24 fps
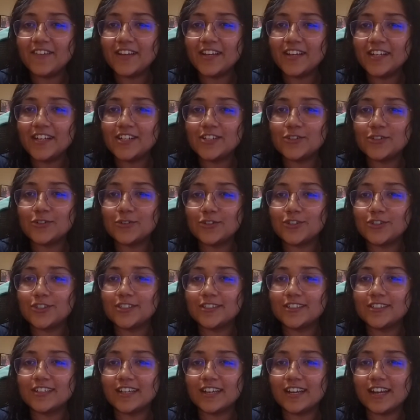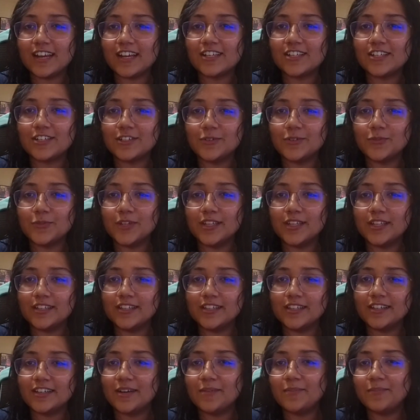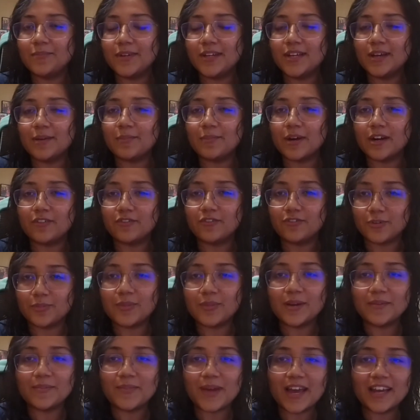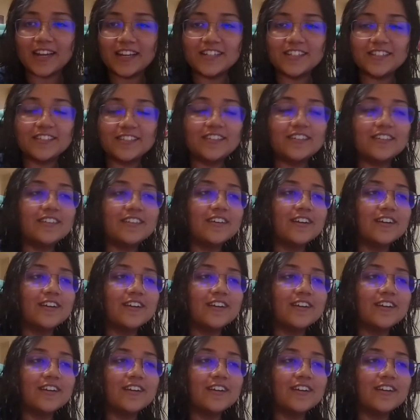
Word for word: any social connection within the company apart from my manager.